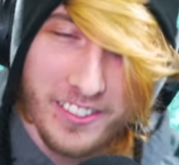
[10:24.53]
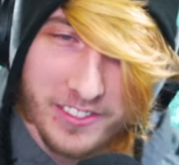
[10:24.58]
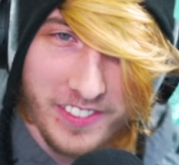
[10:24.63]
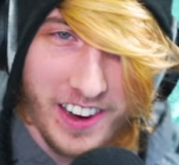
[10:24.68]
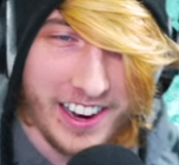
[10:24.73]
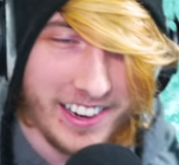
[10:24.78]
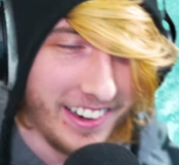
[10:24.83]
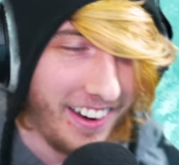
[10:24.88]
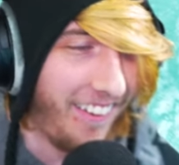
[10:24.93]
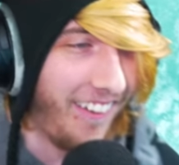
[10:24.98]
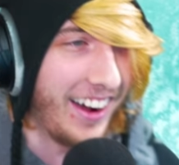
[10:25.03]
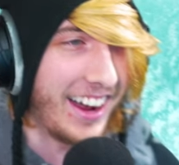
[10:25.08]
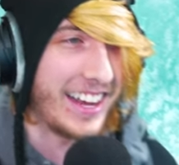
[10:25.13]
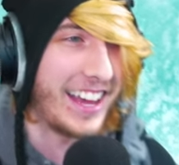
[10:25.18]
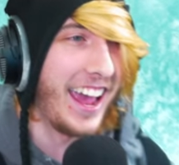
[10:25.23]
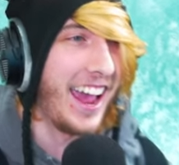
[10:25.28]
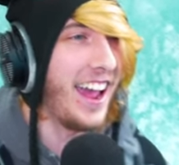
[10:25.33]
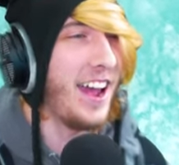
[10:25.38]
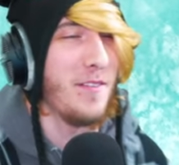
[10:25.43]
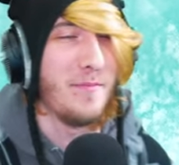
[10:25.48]
I'm, i know
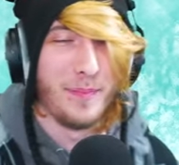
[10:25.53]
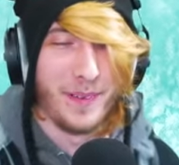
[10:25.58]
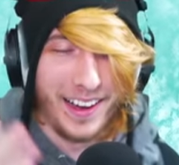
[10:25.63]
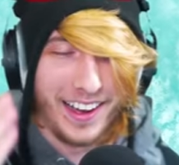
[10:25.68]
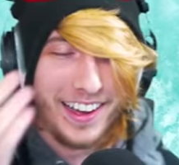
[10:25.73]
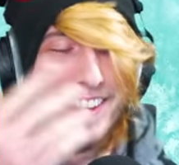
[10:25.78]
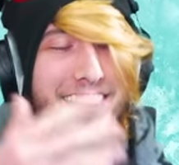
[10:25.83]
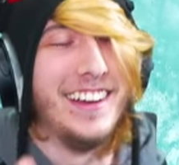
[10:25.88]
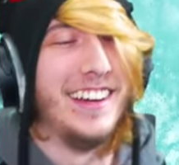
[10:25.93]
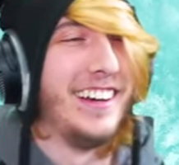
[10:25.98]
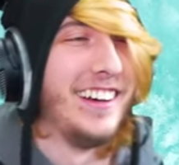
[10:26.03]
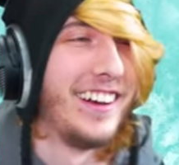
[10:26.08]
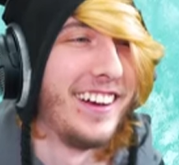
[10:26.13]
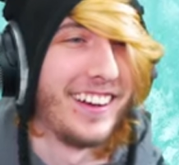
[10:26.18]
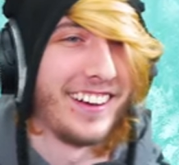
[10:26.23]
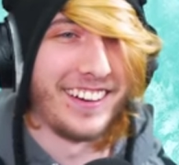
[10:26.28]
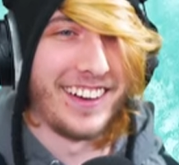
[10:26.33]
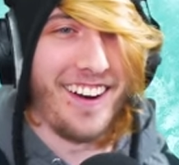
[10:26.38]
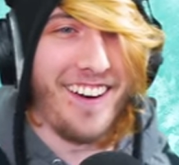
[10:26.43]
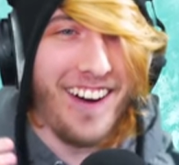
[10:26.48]
I can, but uh
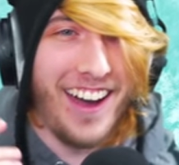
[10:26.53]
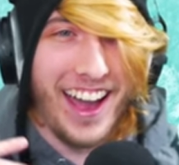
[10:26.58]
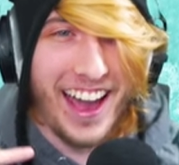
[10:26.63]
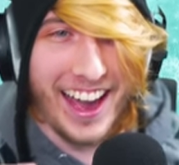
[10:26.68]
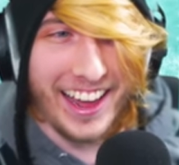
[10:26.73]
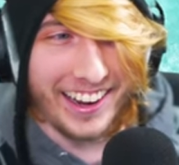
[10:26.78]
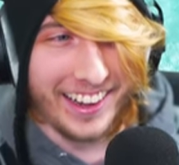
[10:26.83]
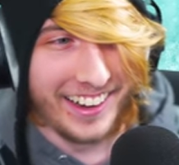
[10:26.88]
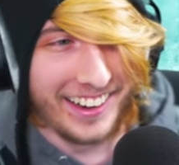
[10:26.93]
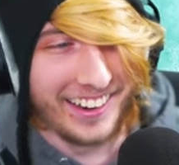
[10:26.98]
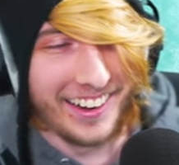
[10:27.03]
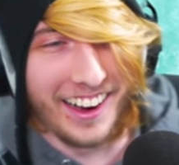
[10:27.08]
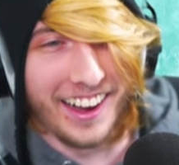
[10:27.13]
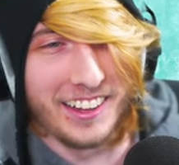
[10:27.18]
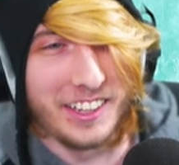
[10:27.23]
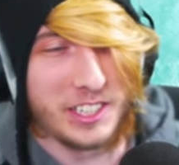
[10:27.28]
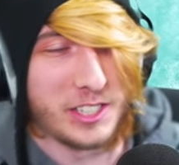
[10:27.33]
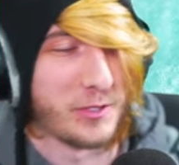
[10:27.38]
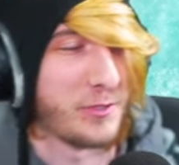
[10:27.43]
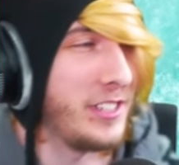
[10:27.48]
-oh. go ahead and uh, let's